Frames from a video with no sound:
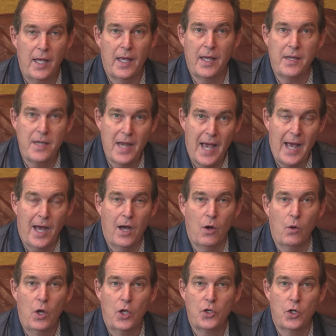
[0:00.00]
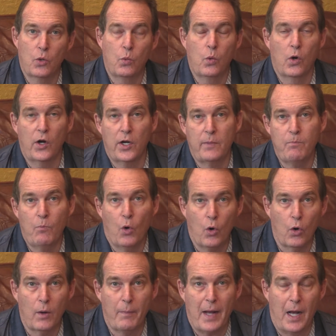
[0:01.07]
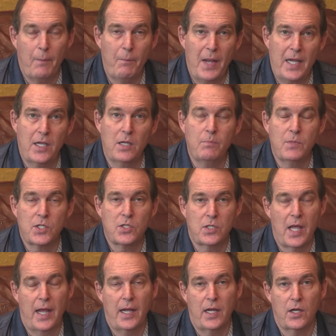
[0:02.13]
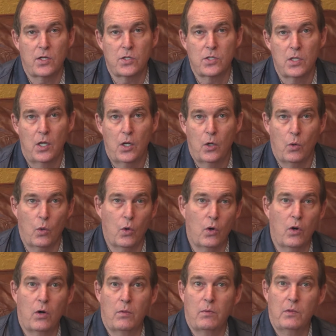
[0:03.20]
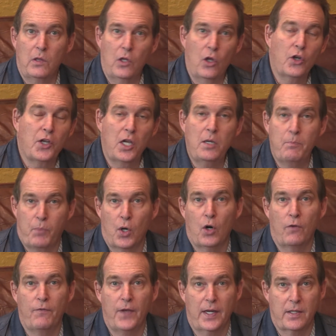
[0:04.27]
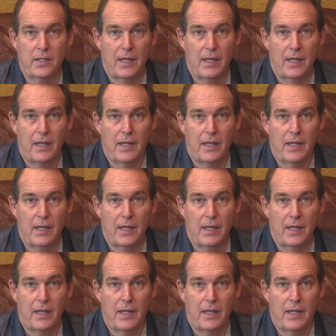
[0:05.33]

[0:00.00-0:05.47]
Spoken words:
And now you're worried more about making mistakes or looking perfect